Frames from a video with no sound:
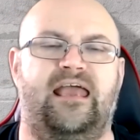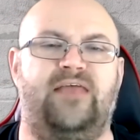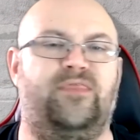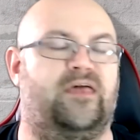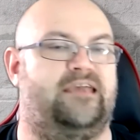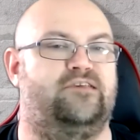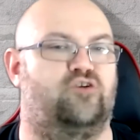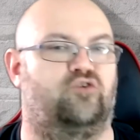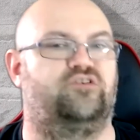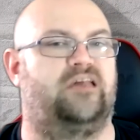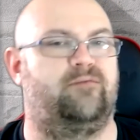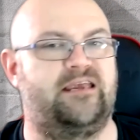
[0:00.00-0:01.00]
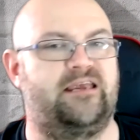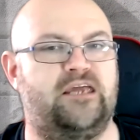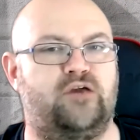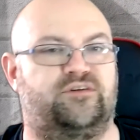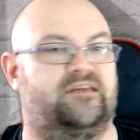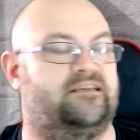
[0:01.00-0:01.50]
in that he's on GB
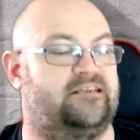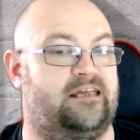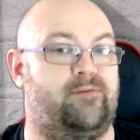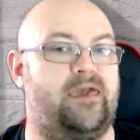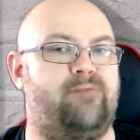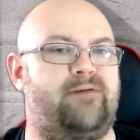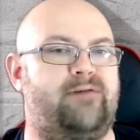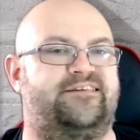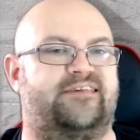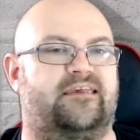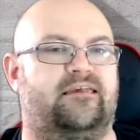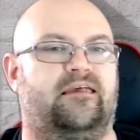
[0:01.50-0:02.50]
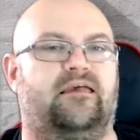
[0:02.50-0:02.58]
News, GBBs.